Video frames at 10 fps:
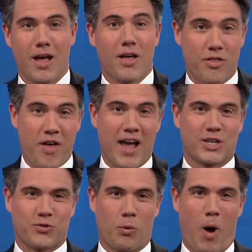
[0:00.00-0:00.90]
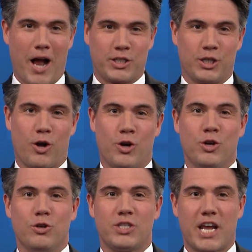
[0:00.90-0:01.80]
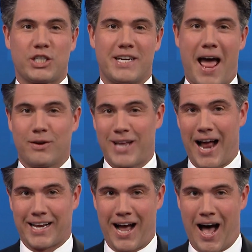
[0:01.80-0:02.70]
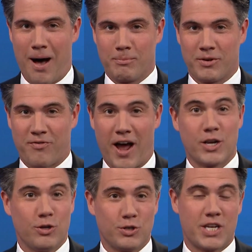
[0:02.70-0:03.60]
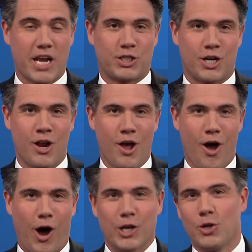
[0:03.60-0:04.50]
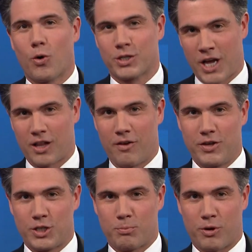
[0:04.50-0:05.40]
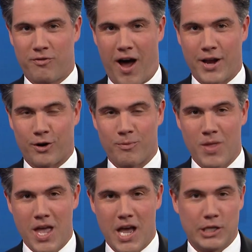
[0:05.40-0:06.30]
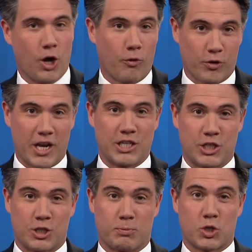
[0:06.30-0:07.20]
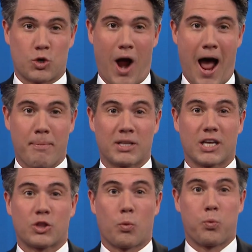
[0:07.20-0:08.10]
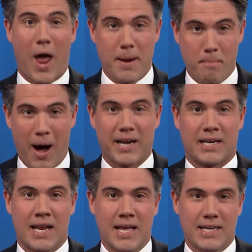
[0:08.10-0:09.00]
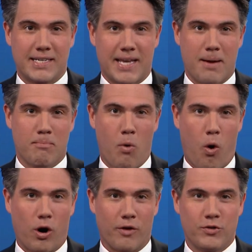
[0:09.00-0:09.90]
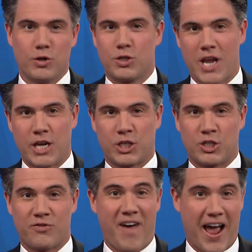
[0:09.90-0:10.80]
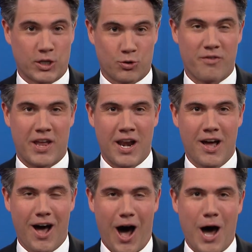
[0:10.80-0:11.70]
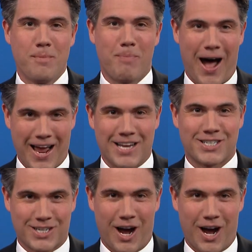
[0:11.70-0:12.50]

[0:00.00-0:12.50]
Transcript: you. Thanks for watching. Go to newsnationnow.com to find NewsNation on your television provider. And don't forget to subscribe. Click the red button to get more of News Nation's fact-driven, unbiased